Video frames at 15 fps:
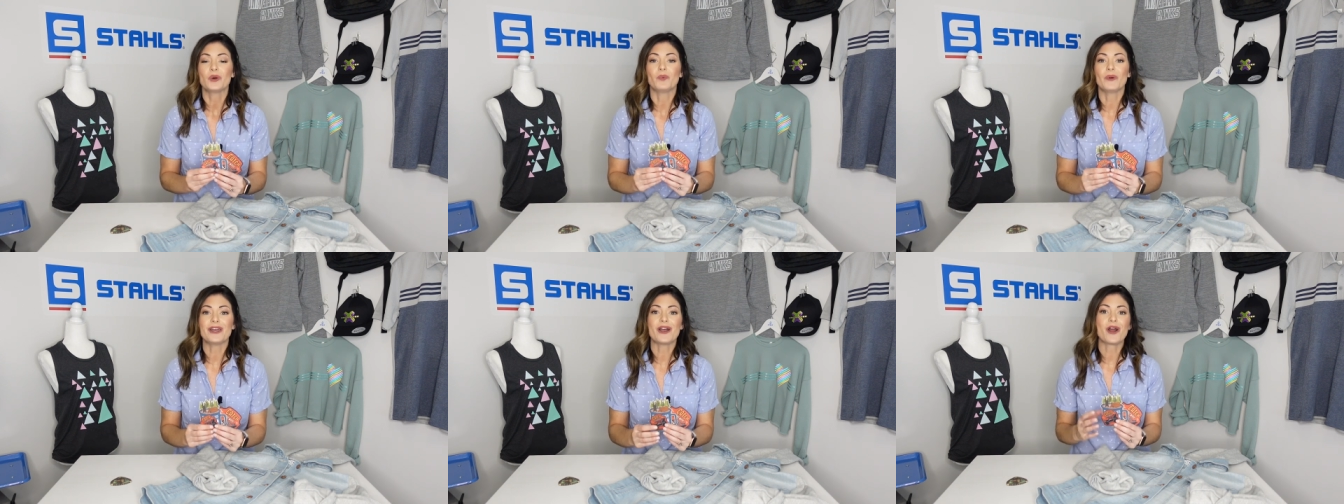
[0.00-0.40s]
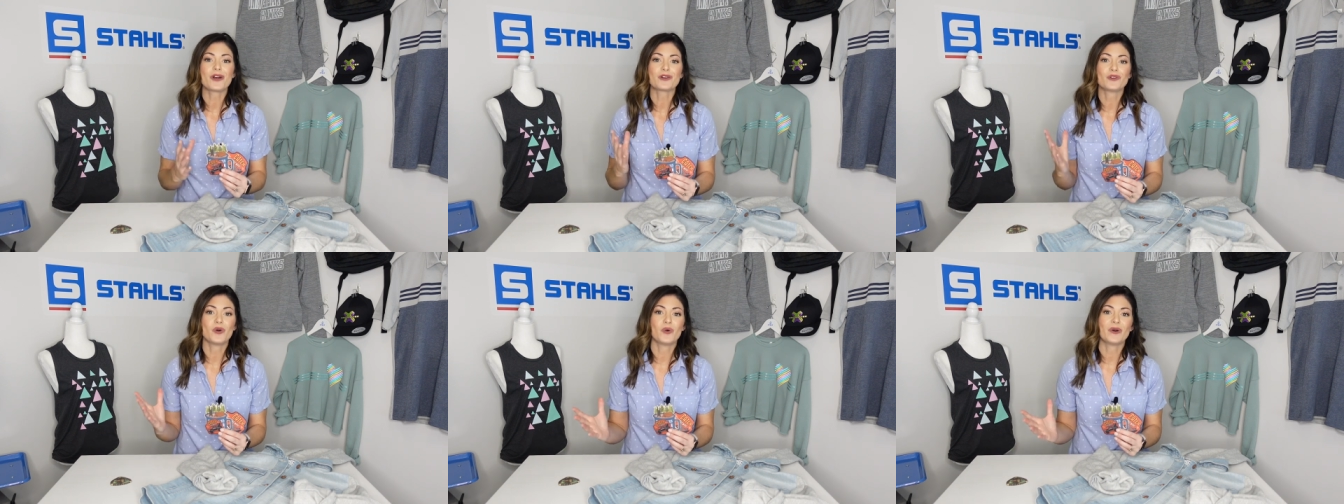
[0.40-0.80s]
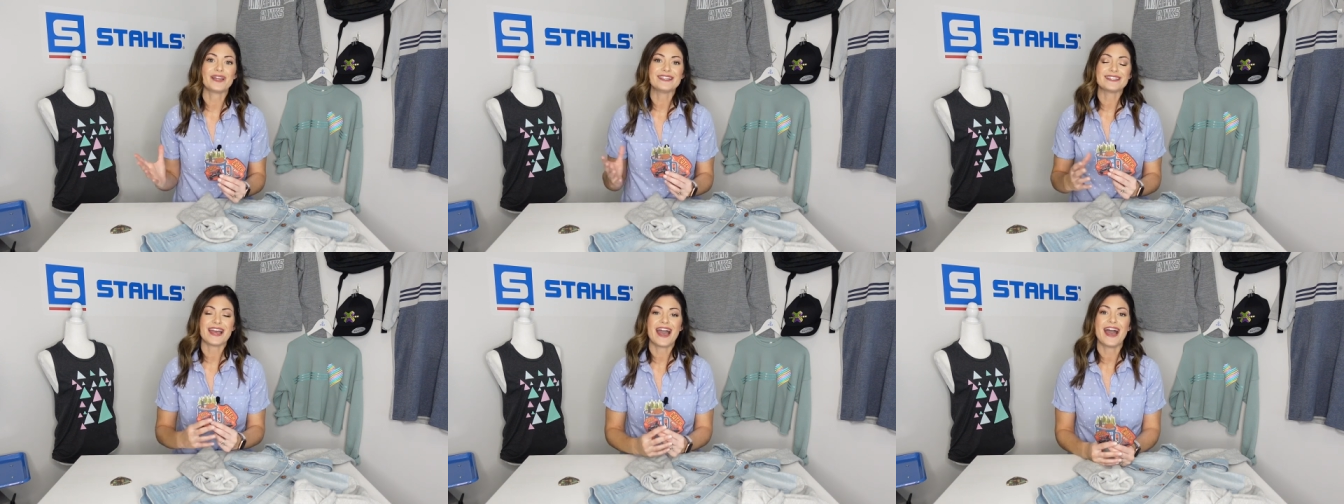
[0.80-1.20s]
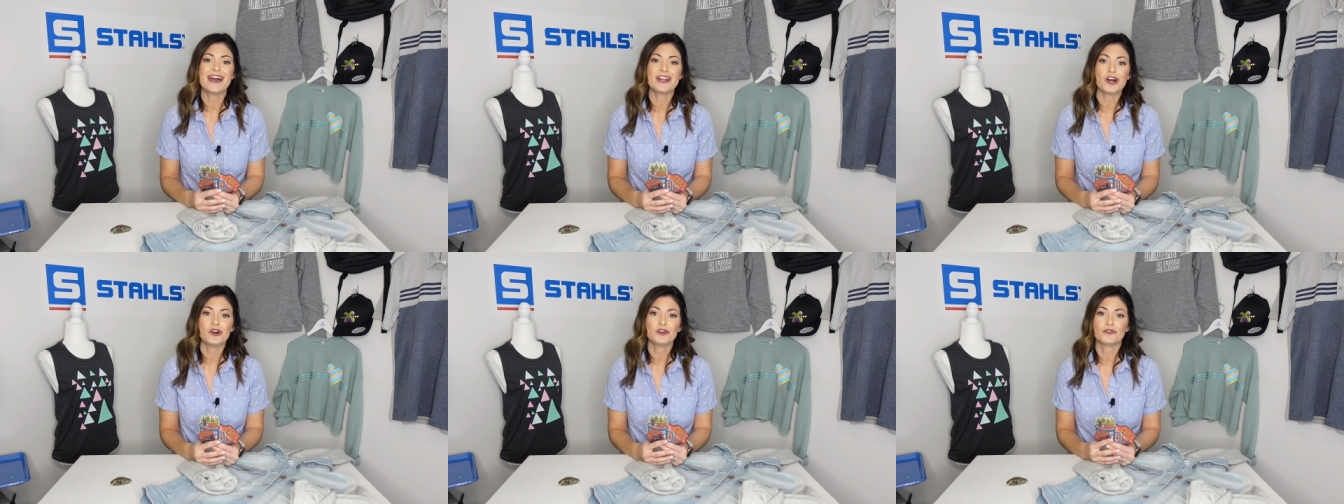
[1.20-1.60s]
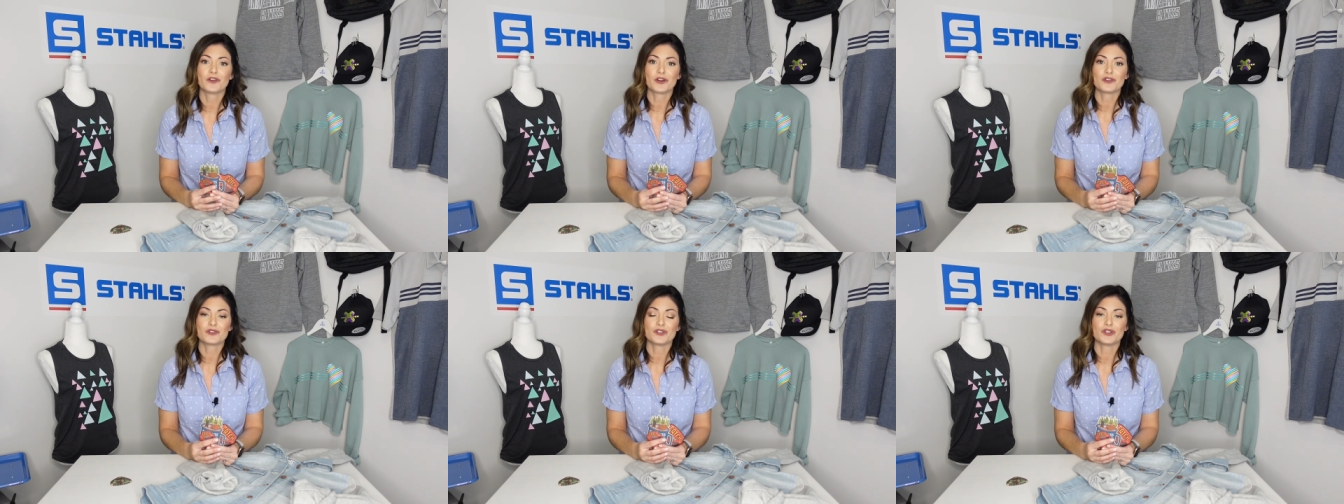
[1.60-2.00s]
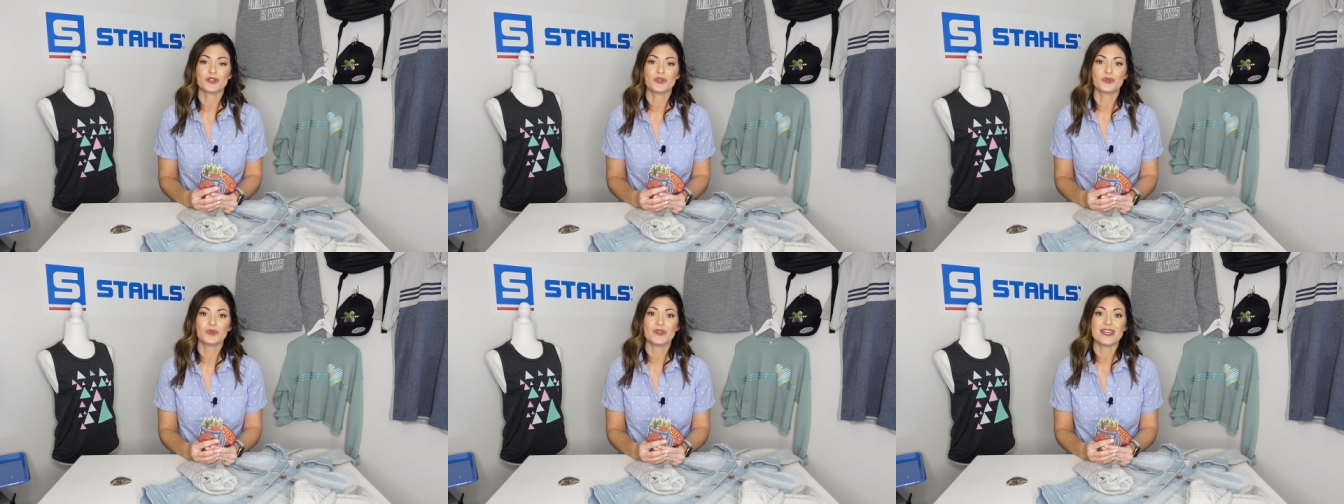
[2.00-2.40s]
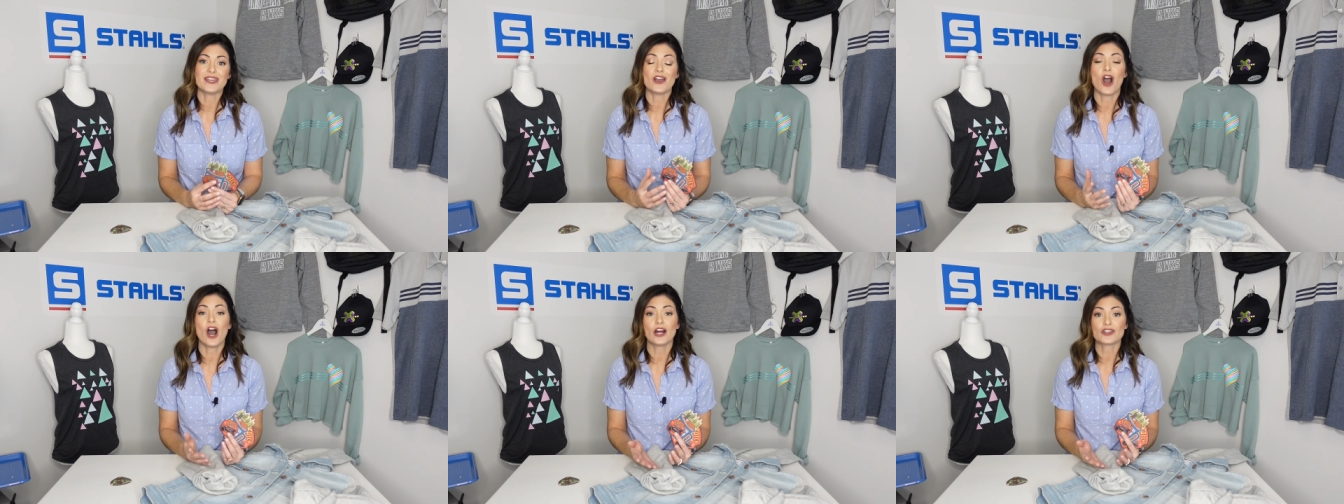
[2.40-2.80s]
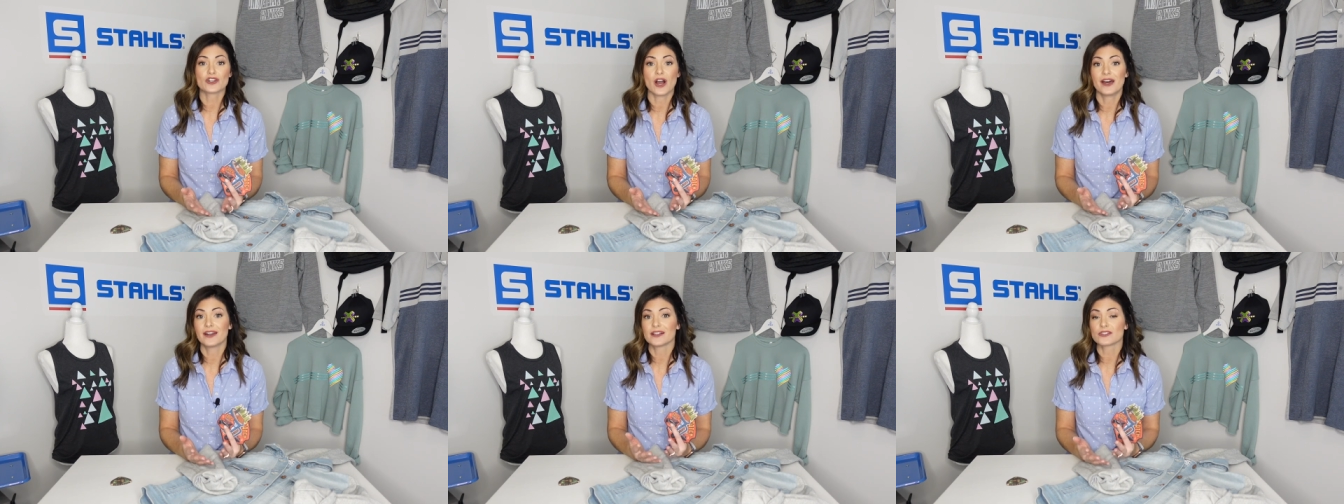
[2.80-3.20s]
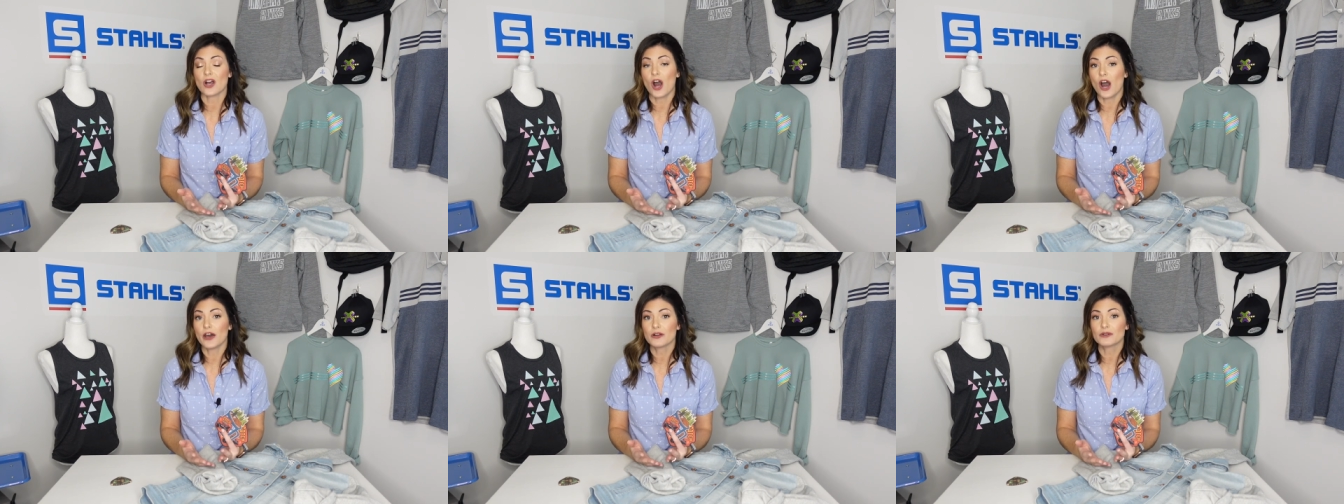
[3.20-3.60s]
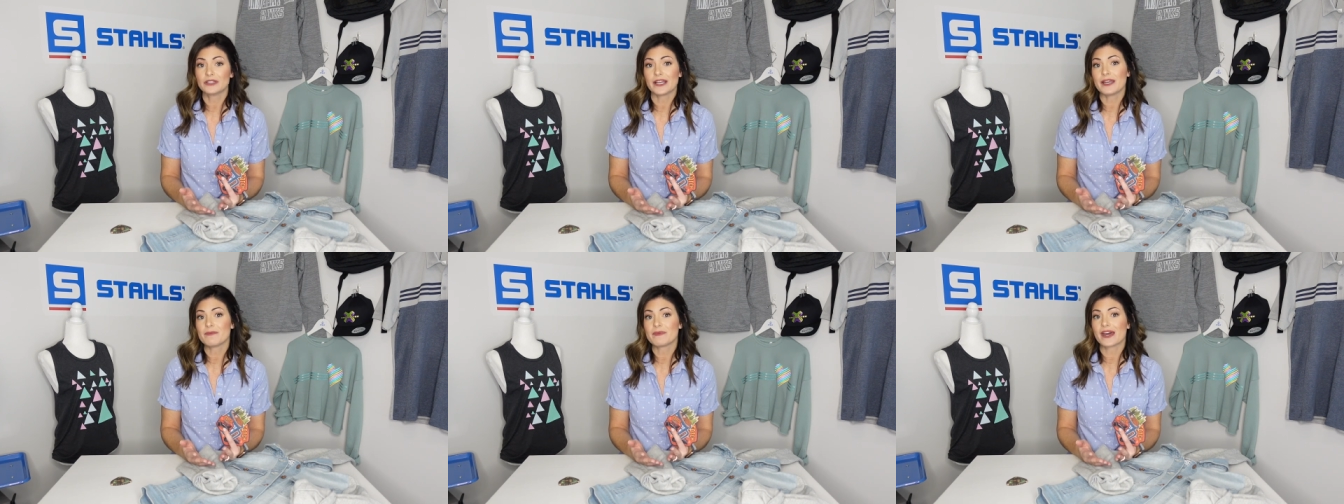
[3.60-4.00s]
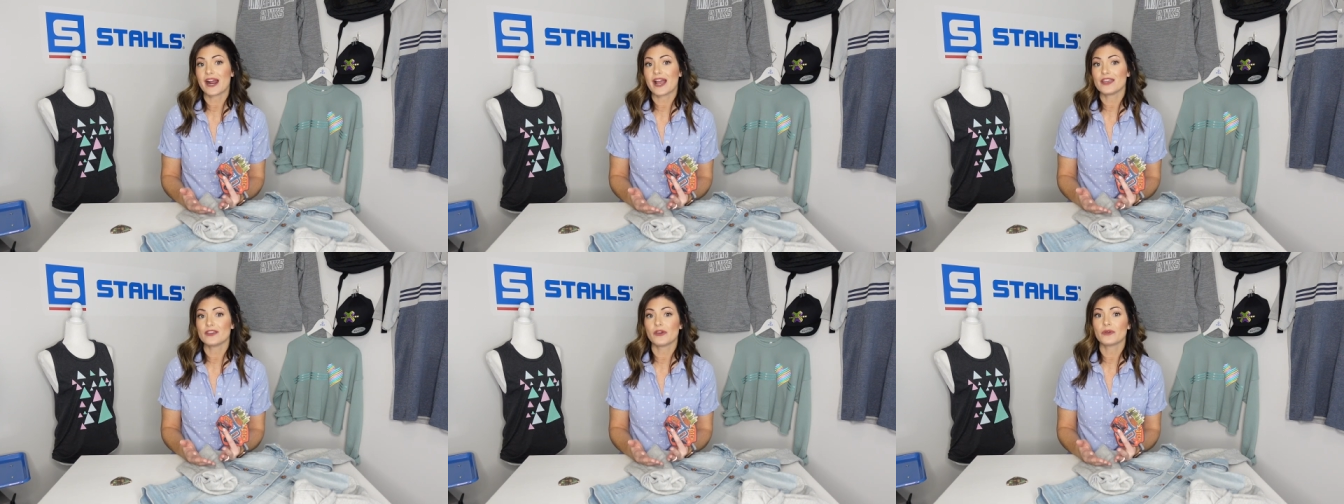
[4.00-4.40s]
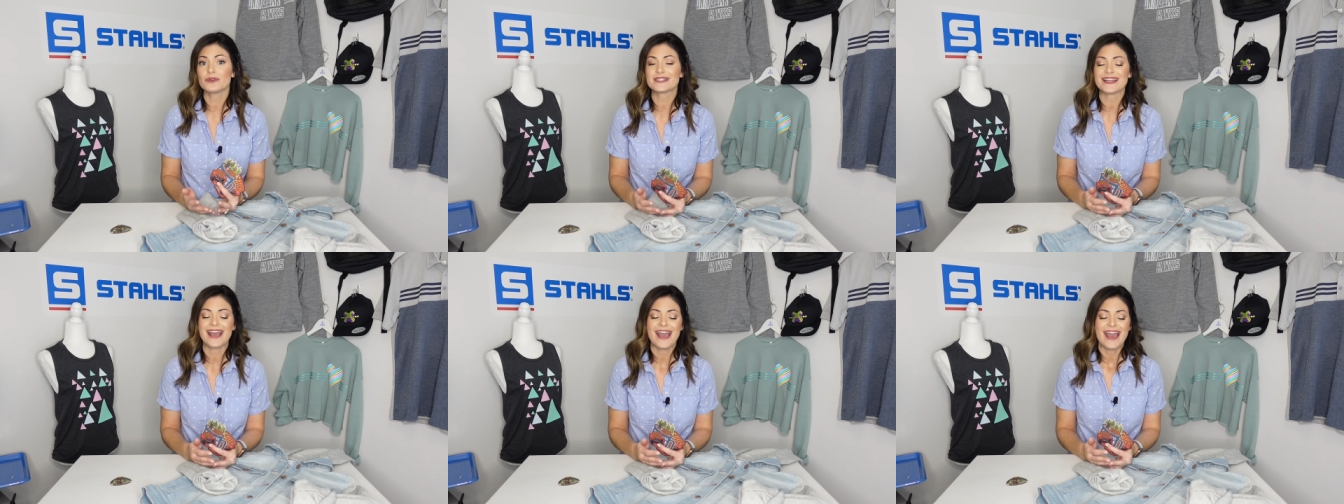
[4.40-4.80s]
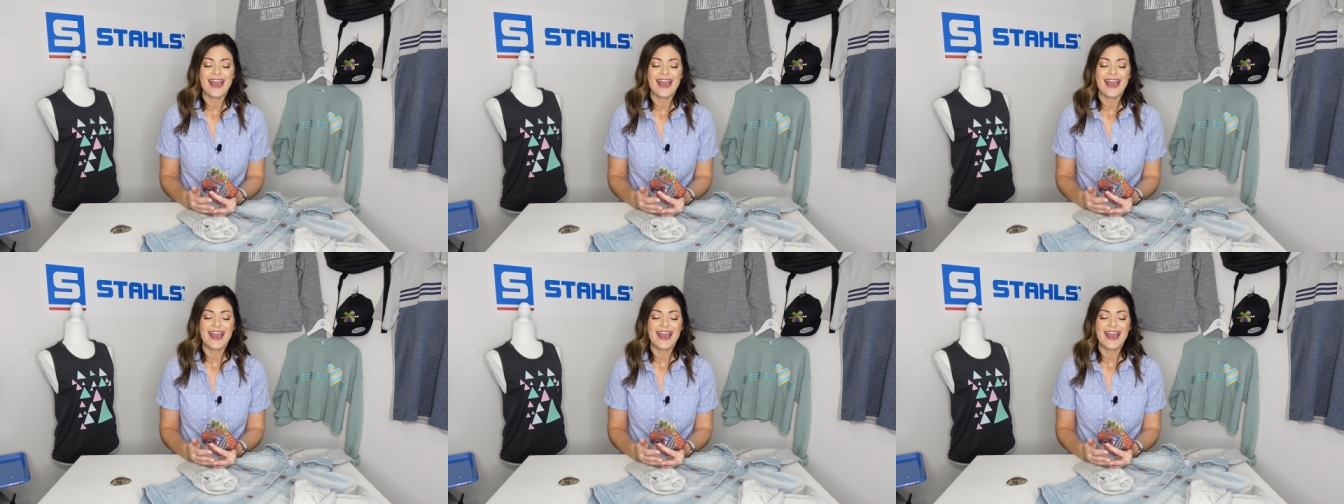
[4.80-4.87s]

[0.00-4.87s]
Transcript: We are going to head over to the Hotronix AutoClam that I use